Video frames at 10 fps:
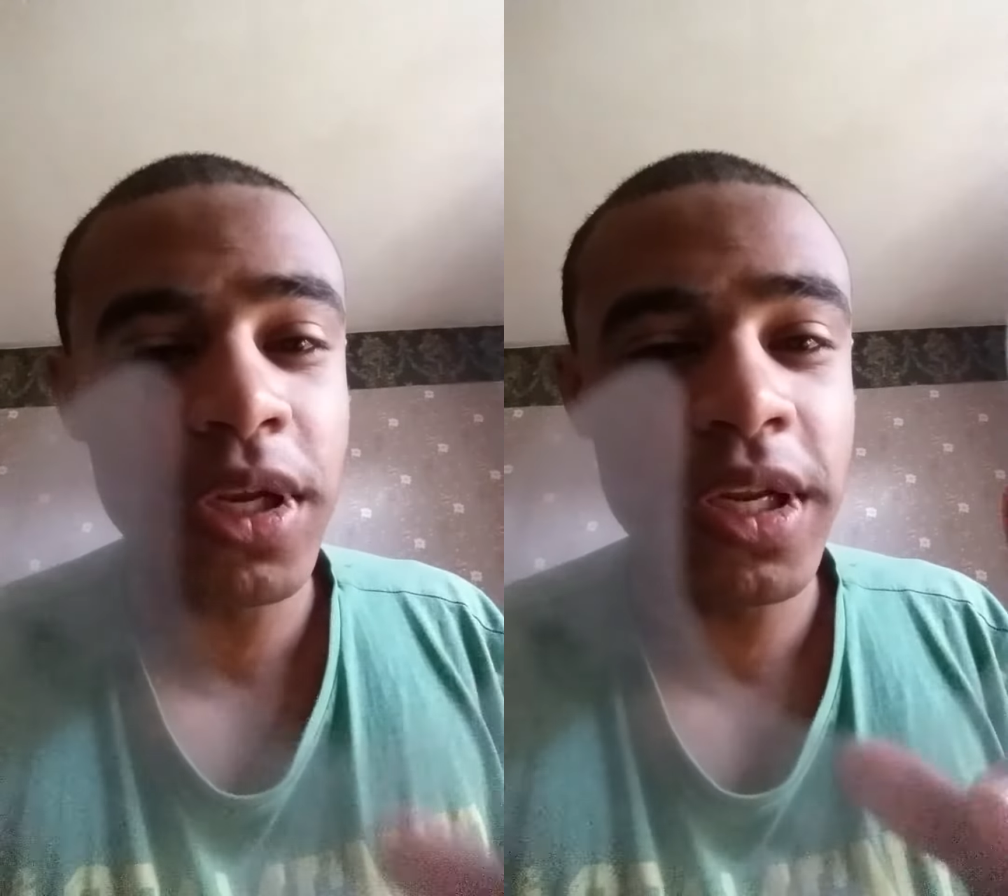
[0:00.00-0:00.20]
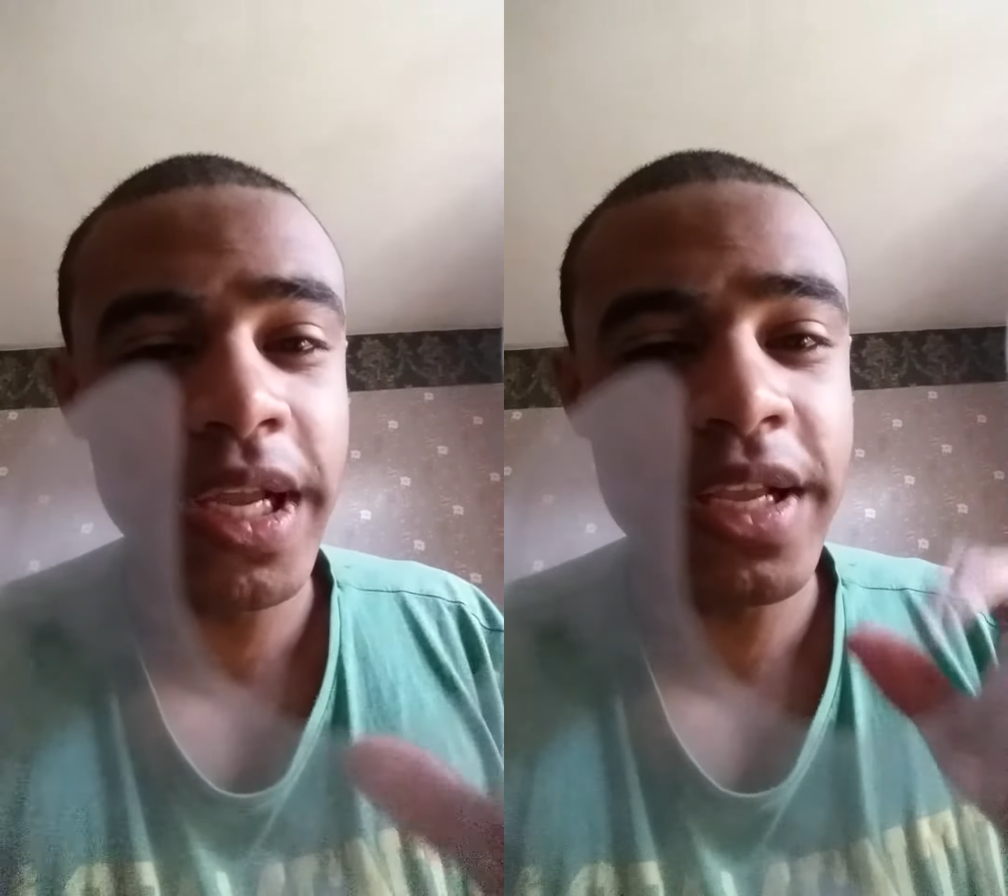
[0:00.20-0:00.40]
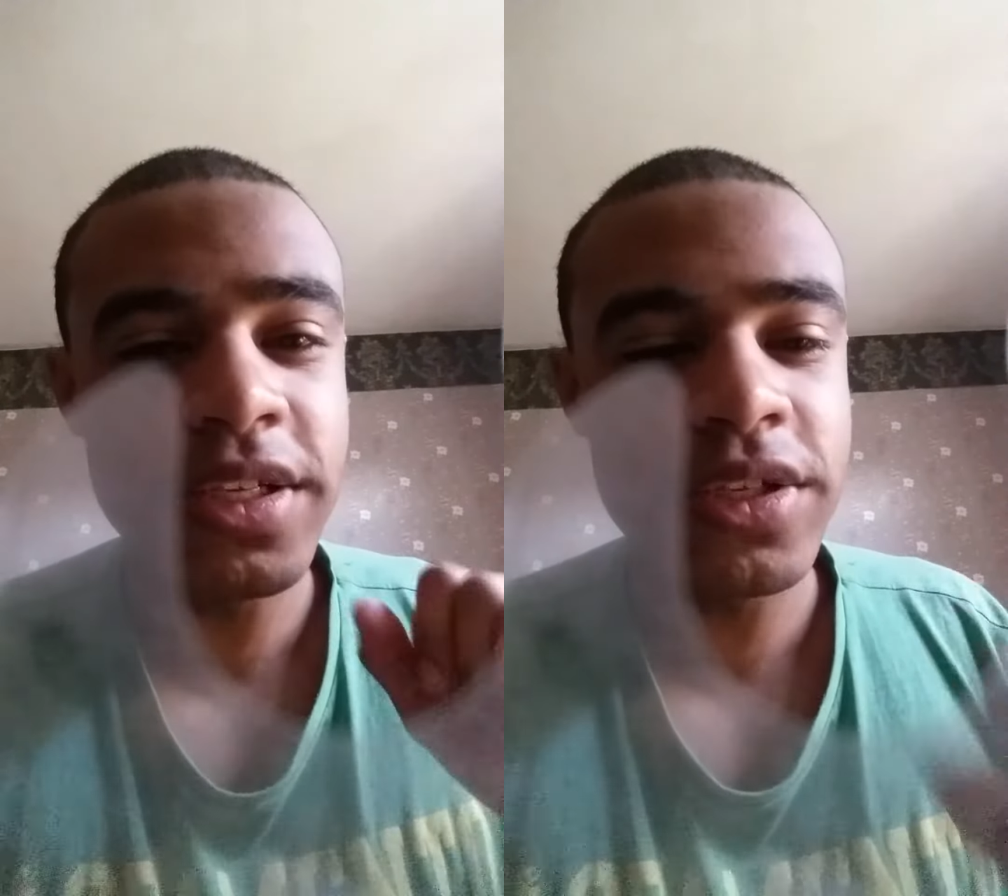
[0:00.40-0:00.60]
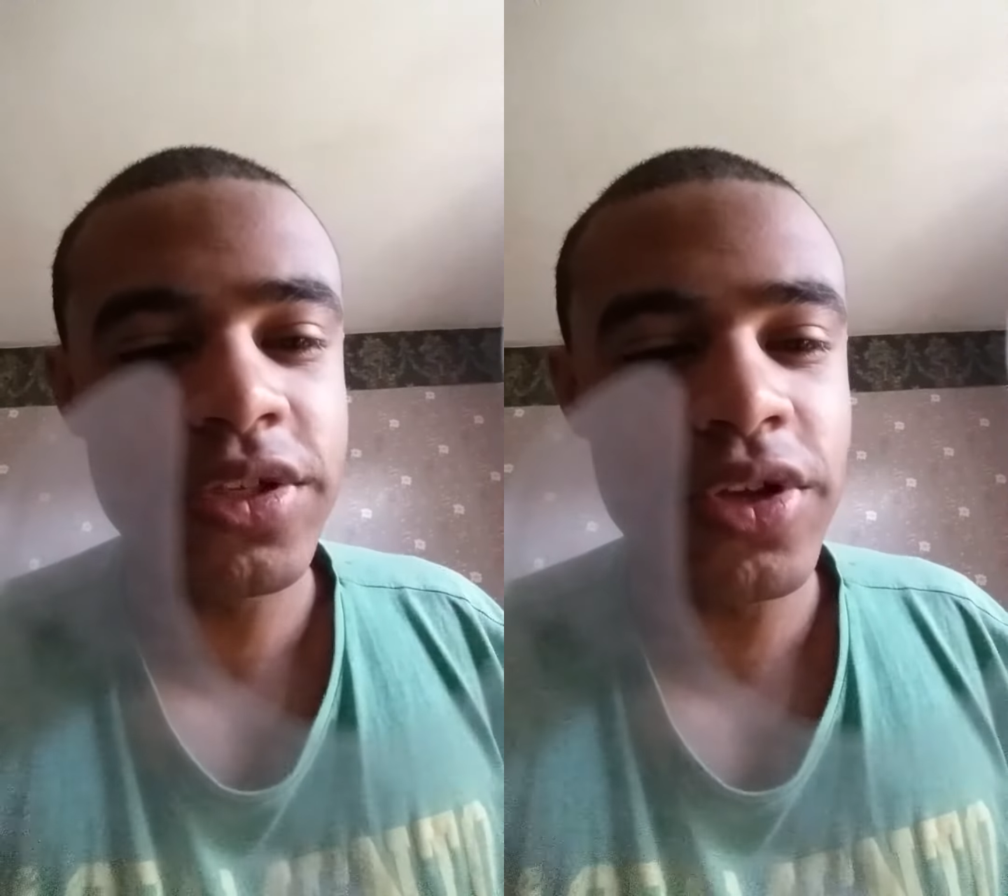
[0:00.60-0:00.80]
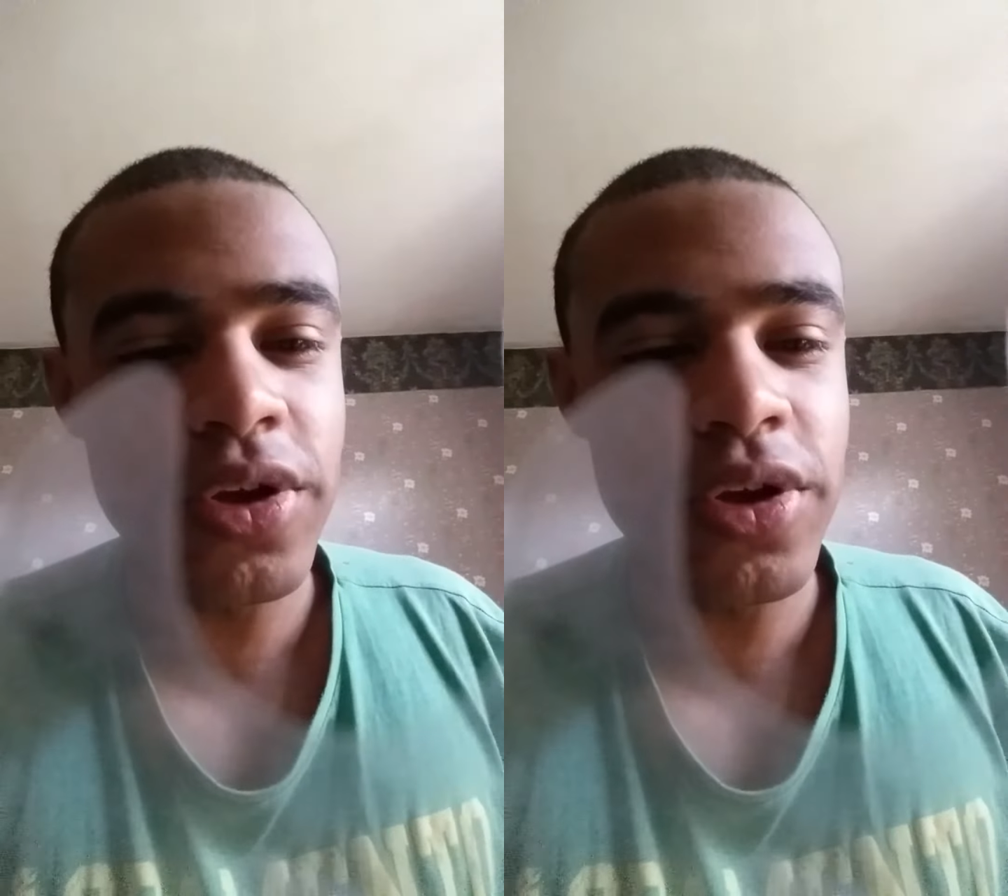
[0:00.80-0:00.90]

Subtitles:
police